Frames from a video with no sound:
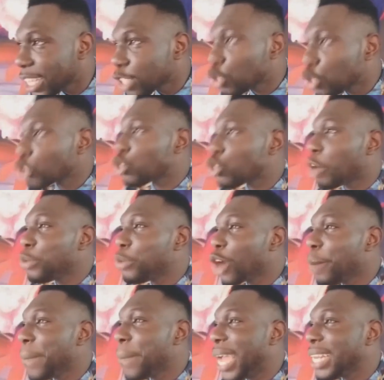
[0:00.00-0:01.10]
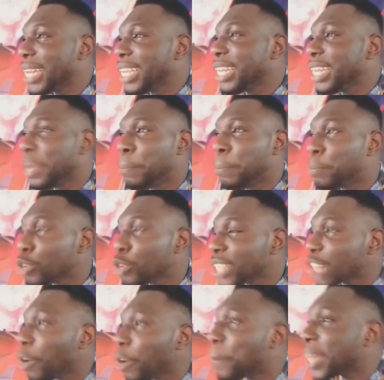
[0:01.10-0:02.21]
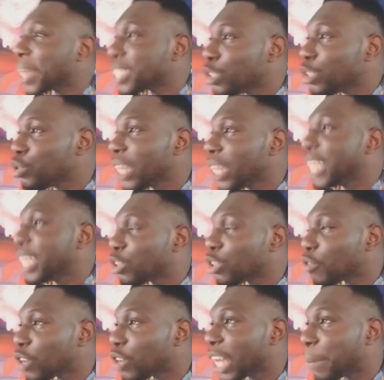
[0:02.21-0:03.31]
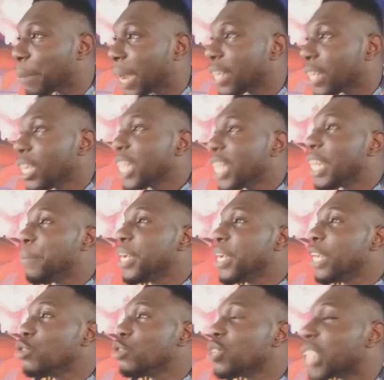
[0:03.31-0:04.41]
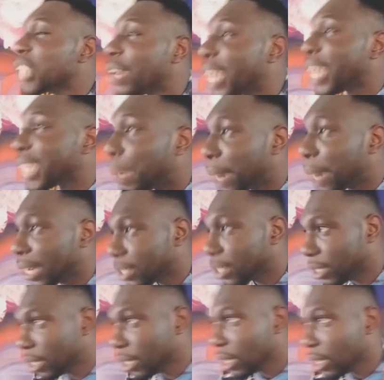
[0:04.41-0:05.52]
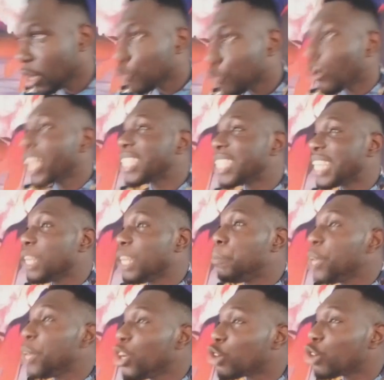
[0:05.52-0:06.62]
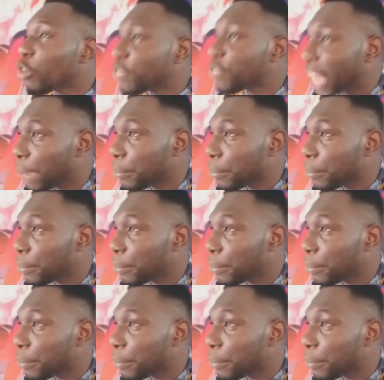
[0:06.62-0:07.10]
So some young men, in the process of passing through the gate of another man, they begin to sound like that man for a certain period of time.